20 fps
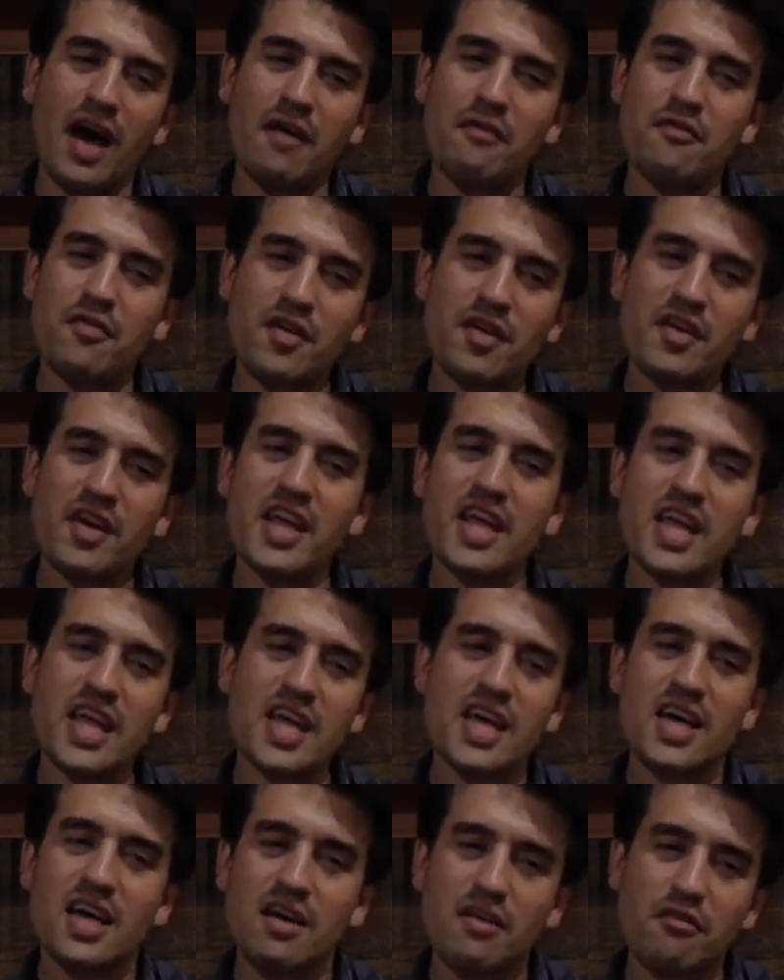
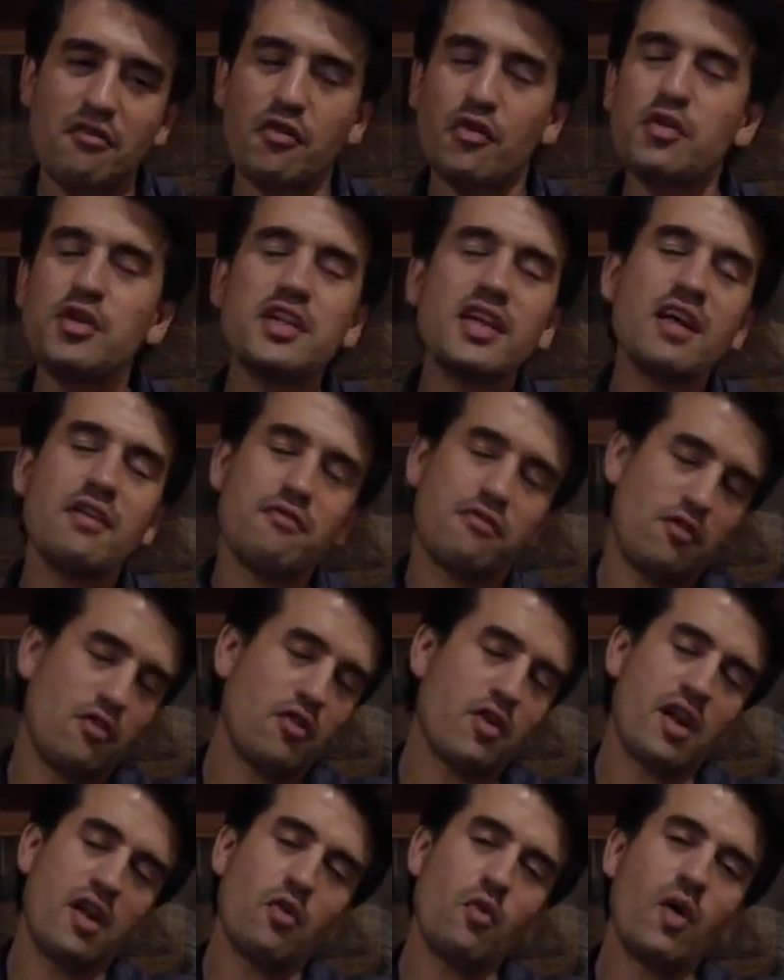very fruity and
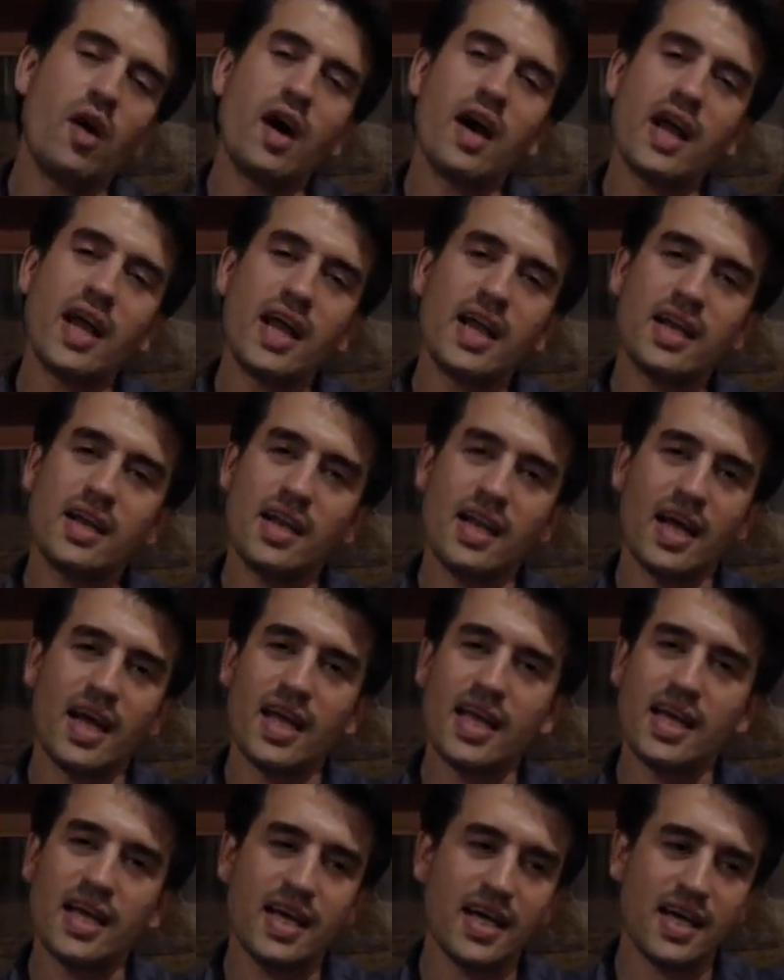floral wine like